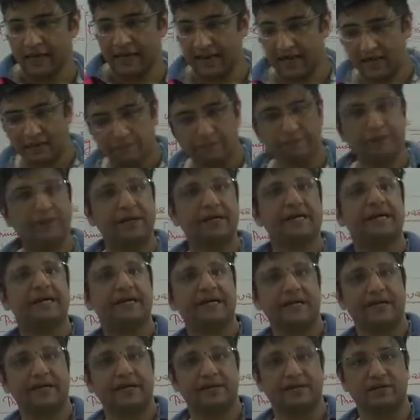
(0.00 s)
and a
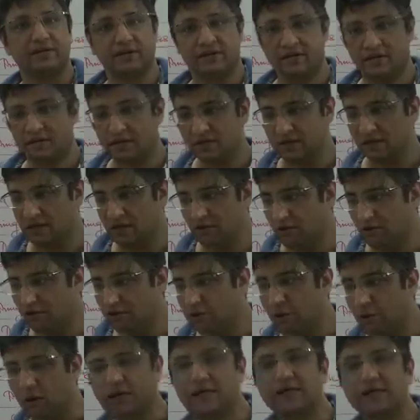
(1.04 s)
predicate,
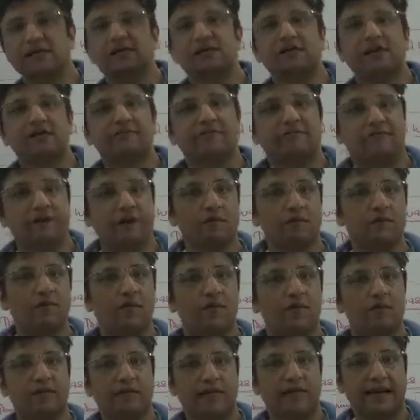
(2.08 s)
what is referred
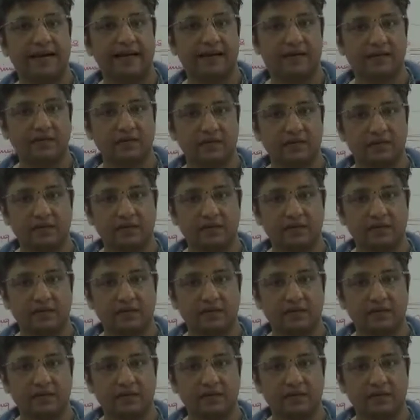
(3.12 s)
about that